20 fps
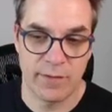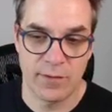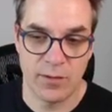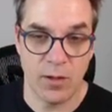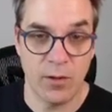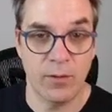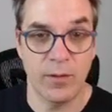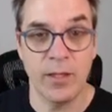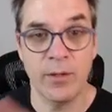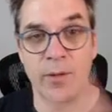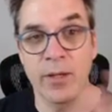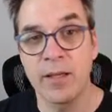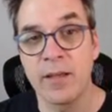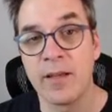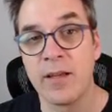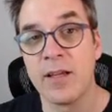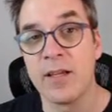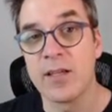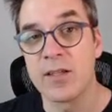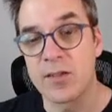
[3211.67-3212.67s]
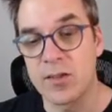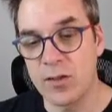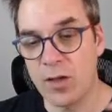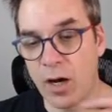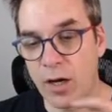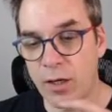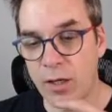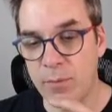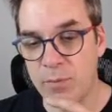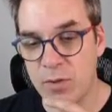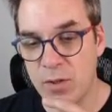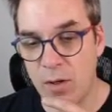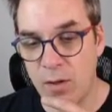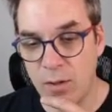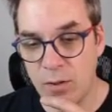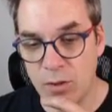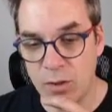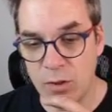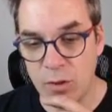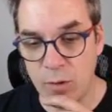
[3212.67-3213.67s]
So anyway, startups are
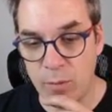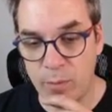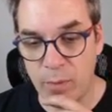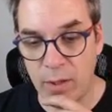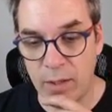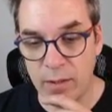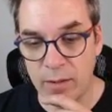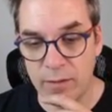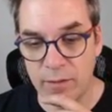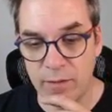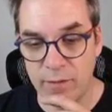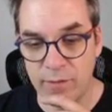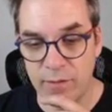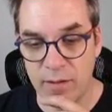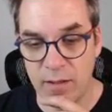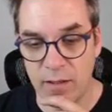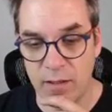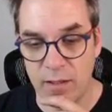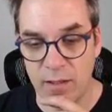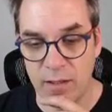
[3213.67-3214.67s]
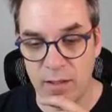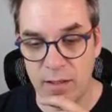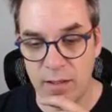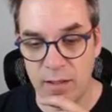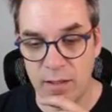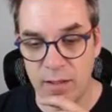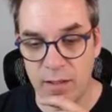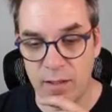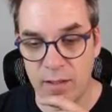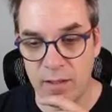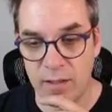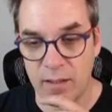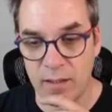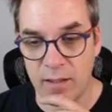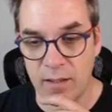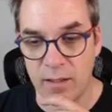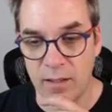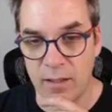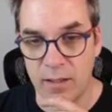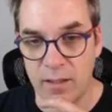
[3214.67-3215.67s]
also part of the
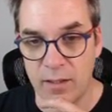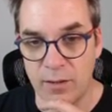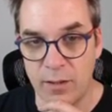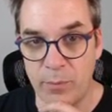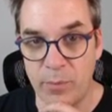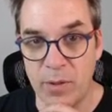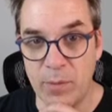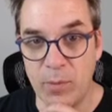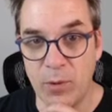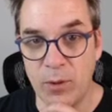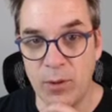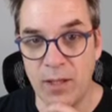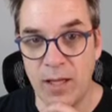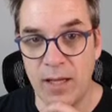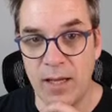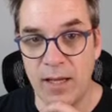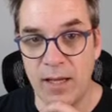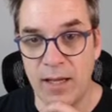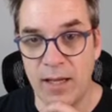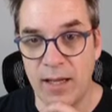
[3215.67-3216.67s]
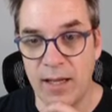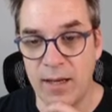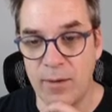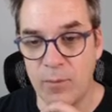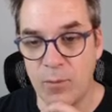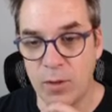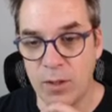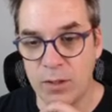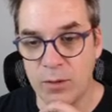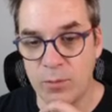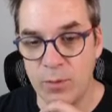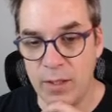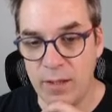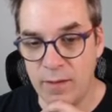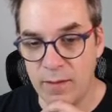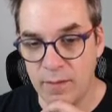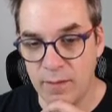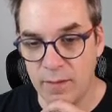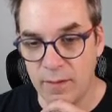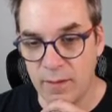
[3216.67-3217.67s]
people I work with.